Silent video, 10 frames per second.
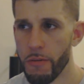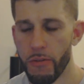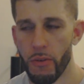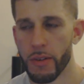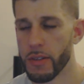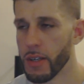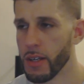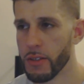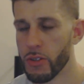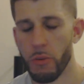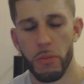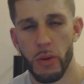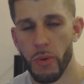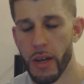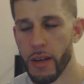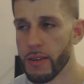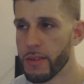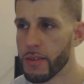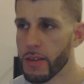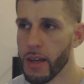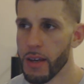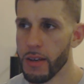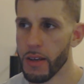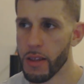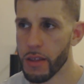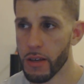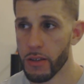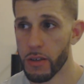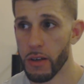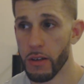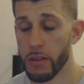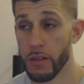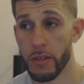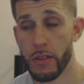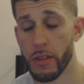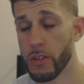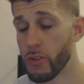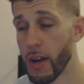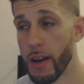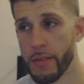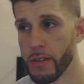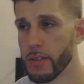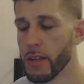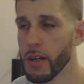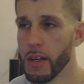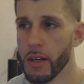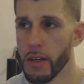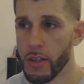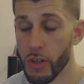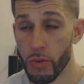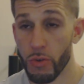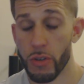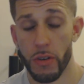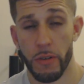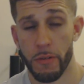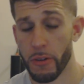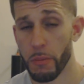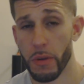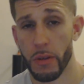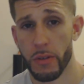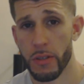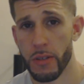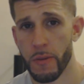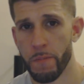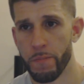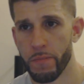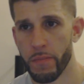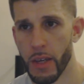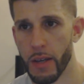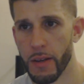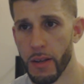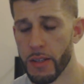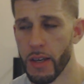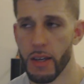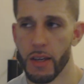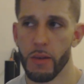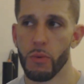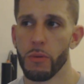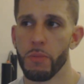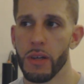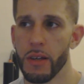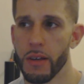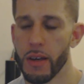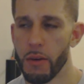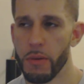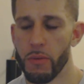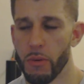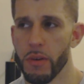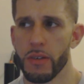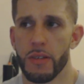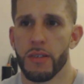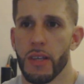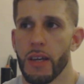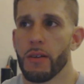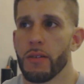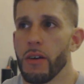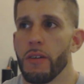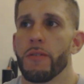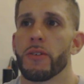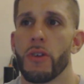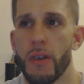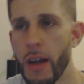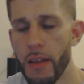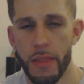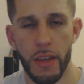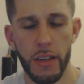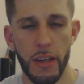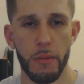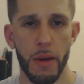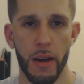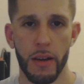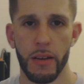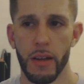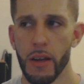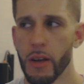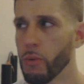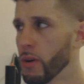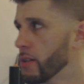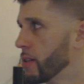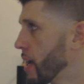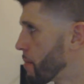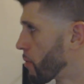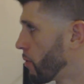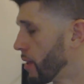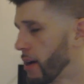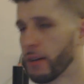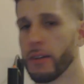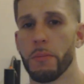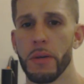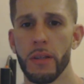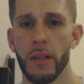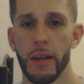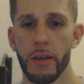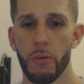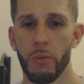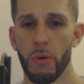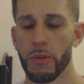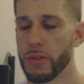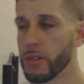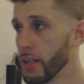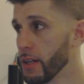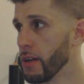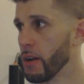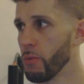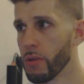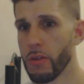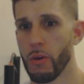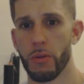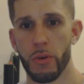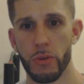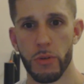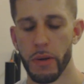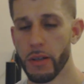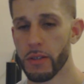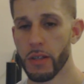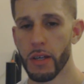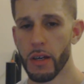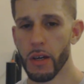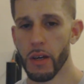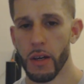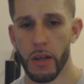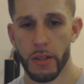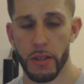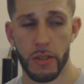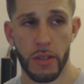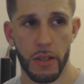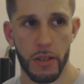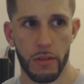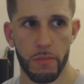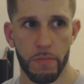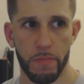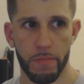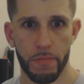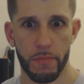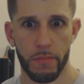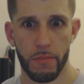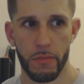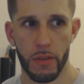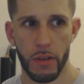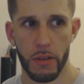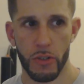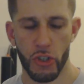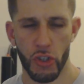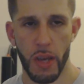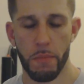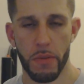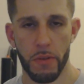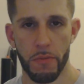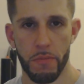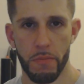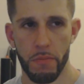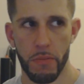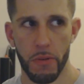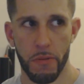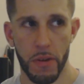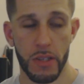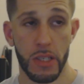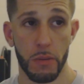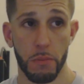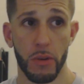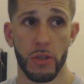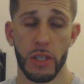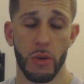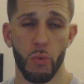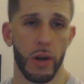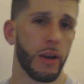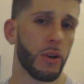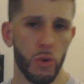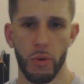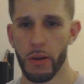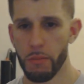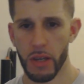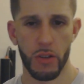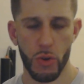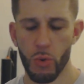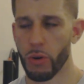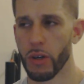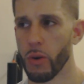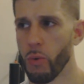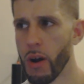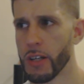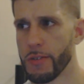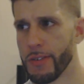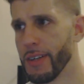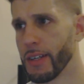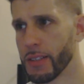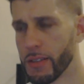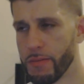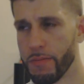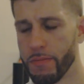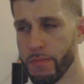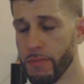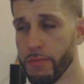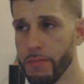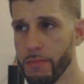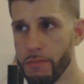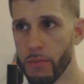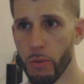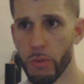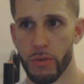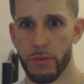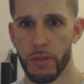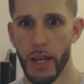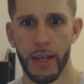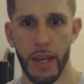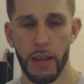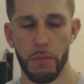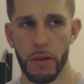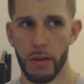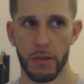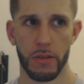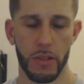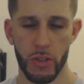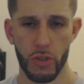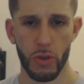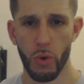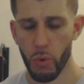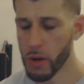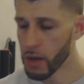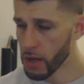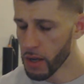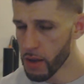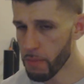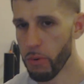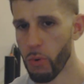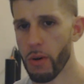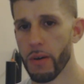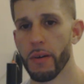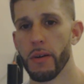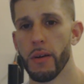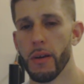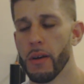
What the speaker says: different in so many ways, and I think it's gonna this draft is huge for the Bills, and it would be, I'd be remiss in saying none of us are not thinking about it. What is April not going to be like when we're all sitting here with all those picks? Like, this is going to shape the face of the Bills that me and you are going to watch for the next almost decade, because it's so important.